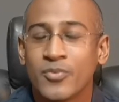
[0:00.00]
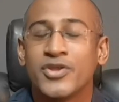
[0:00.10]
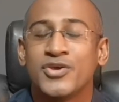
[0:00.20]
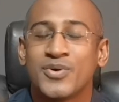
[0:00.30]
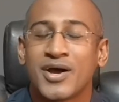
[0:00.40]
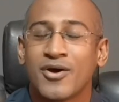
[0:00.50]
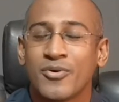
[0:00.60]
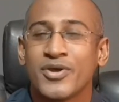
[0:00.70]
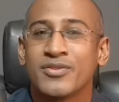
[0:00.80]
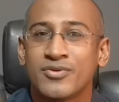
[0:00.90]
when you are
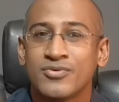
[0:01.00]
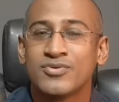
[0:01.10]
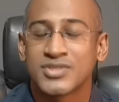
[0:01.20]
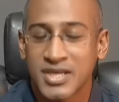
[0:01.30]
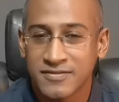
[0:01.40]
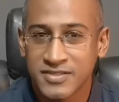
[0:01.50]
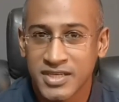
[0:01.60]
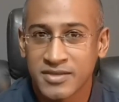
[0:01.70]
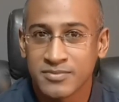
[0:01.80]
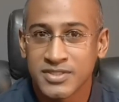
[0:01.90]
going through tough
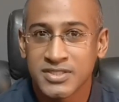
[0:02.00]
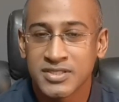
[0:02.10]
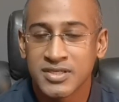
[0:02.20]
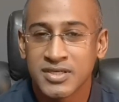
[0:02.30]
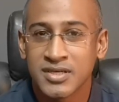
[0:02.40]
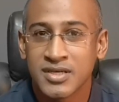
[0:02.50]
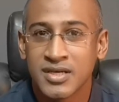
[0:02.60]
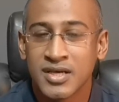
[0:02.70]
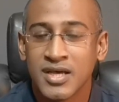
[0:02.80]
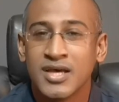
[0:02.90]
times,
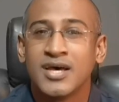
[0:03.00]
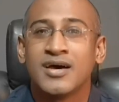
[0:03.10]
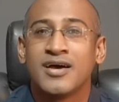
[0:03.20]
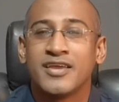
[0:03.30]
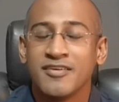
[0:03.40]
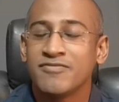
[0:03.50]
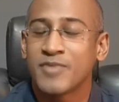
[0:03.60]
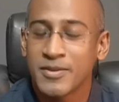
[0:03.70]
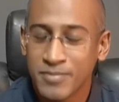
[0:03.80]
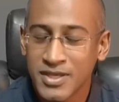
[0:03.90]
if
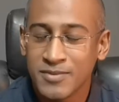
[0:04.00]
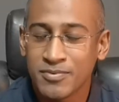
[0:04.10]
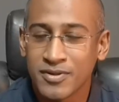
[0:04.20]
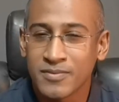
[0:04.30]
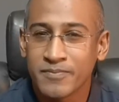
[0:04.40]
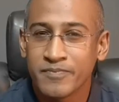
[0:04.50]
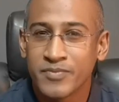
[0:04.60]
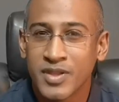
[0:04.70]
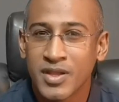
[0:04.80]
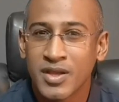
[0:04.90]
my people
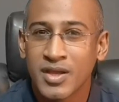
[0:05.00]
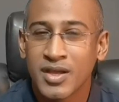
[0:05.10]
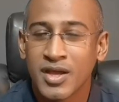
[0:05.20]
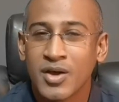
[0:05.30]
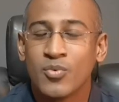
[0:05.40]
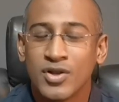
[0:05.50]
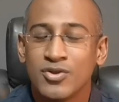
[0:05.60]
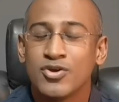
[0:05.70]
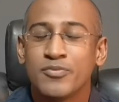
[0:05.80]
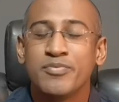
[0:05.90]
will
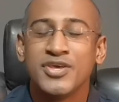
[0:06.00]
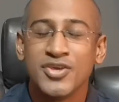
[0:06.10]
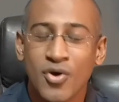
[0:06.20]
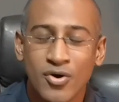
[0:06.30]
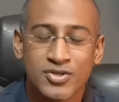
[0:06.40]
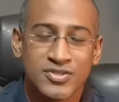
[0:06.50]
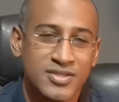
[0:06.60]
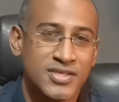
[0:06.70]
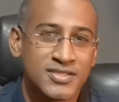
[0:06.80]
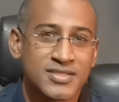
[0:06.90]
look beyond
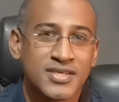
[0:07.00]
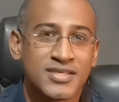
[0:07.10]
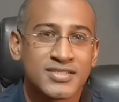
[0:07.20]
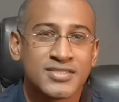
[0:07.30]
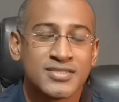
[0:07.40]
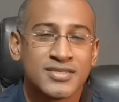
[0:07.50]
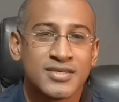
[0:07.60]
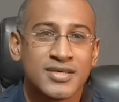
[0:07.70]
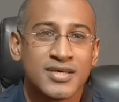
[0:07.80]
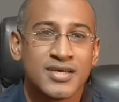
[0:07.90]
these things.
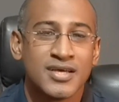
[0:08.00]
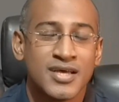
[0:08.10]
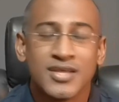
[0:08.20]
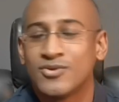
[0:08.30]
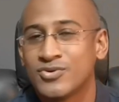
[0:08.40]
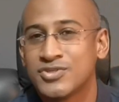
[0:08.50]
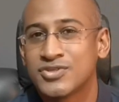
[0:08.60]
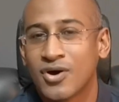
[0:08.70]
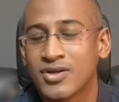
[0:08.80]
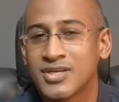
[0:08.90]

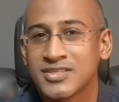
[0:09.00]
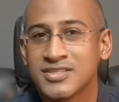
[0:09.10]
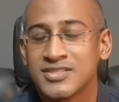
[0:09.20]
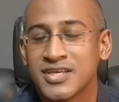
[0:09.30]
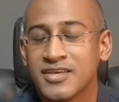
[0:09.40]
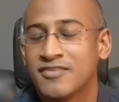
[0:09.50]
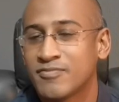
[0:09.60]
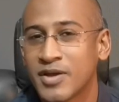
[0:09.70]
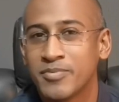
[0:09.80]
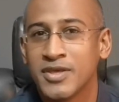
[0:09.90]
Notice God doesn't say,
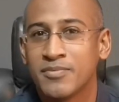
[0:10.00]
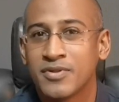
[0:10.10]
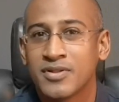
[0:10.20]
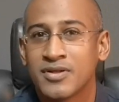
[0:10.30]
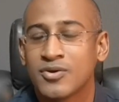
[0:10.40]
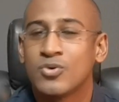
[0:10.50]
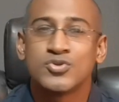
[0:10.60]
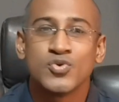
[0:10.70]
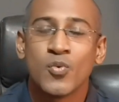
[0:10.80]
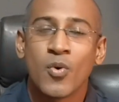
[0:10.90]
if my people go
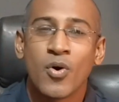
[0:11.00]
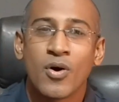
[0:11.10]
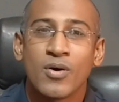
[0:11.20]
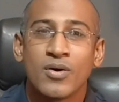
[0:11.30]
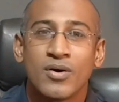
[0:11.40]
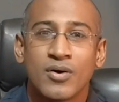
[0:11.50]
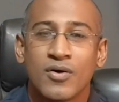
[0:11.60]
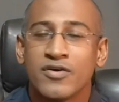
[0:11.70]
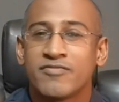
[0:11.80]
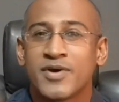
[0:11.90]
to war,
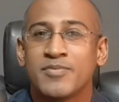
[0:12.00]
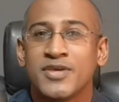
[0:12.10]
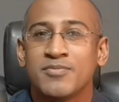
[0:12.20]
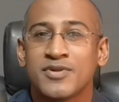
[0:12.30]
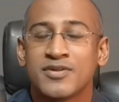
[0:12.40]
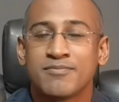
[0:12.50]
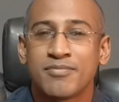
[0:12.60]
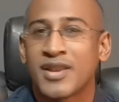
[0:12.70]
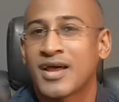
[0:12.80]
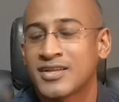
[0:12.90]
or if my people
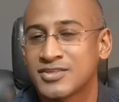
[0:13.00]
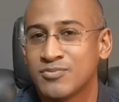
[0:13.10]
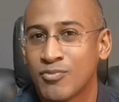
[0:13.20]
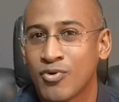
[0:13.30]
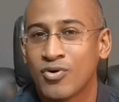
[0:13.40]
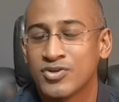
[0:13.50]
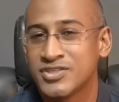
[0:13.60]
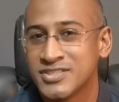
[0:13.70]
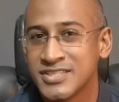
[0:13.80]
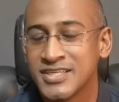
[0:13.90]
plant more
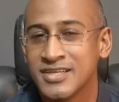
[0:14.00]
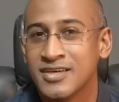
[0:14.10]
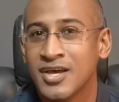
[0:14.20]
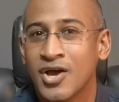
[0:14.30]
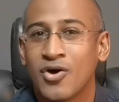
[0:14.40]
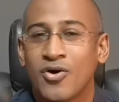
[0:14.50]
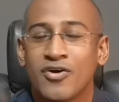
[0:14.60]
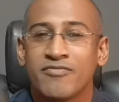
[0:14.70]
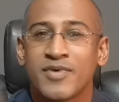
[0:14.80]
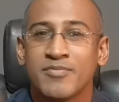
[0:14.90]
seed,
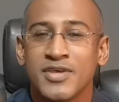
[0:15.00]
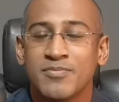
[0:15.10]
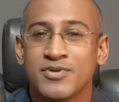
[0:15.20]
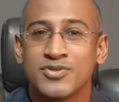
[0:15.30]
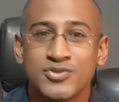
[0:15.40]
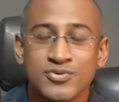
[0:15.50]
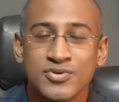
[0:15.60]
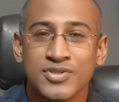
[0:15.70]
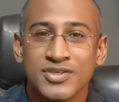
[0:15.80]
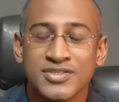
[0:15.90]
or if my people
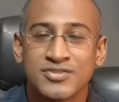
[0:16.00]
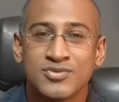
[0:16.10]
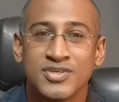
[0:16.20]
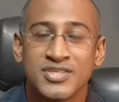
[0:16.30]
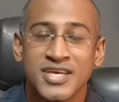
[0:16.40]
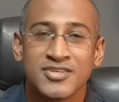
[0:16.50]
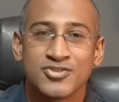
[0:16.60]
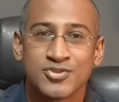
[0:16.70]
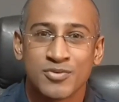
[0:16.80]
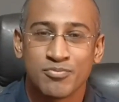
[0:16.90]
do this to attend
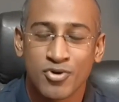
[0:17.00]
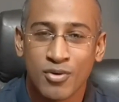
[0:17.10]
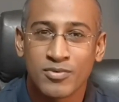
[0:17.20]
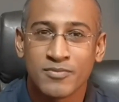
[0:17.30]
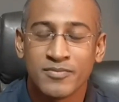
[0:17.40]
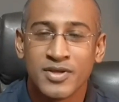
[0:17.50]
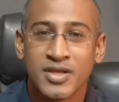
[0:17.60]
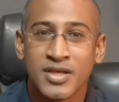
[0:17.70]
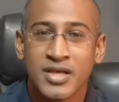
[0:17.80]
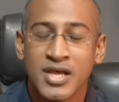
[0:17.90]
to the problem.
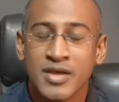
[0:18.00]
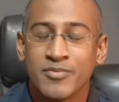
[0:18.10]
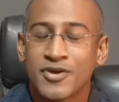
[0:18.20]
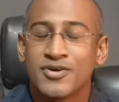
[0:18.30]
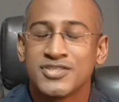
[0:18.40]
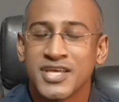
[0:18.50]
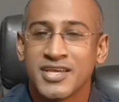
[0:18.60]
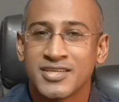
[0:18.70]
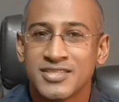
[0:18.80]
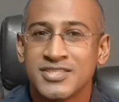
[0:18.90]
Because
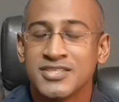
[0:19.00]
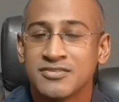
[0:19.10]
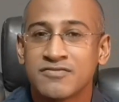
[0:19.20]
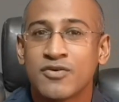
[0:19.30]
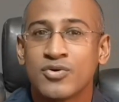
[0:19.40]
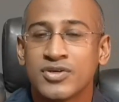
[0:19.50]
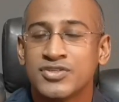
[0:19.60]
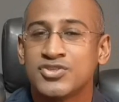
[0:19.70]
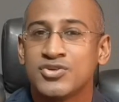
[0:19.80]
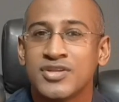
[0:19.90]
a Christian's
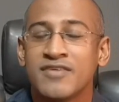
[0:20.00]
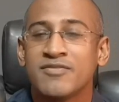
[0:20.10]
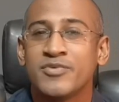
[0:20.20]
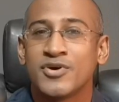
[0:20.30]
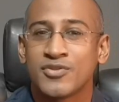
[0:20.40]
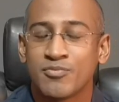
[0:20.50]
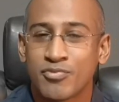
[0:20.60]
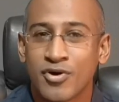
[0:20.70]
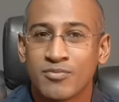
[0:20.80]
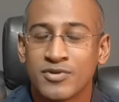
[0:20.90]
focus should never be on the
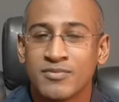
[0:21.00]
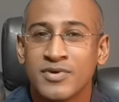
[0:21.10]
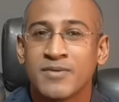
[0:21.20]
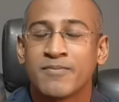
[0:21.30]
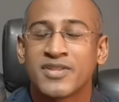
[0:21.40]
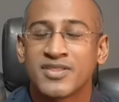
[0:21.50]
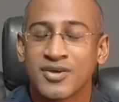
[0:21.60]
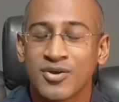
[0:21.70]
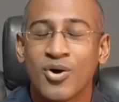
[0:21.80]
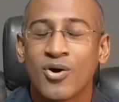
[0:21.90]
problem, but
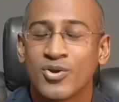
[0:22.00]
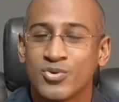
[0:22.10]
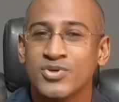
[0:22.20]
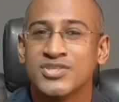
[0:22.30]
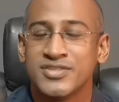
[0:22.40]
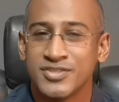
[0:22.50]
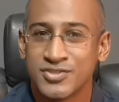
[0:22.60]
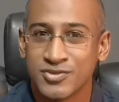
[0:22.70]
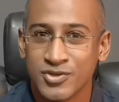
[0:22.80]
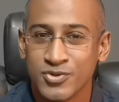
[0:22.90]
the God who is the
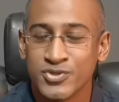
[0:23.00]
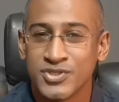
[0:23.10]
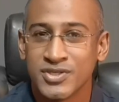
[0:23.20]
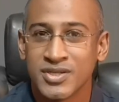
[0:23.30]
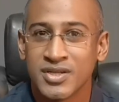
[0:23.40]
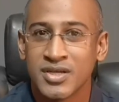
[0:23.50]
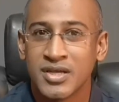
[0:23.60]
solution.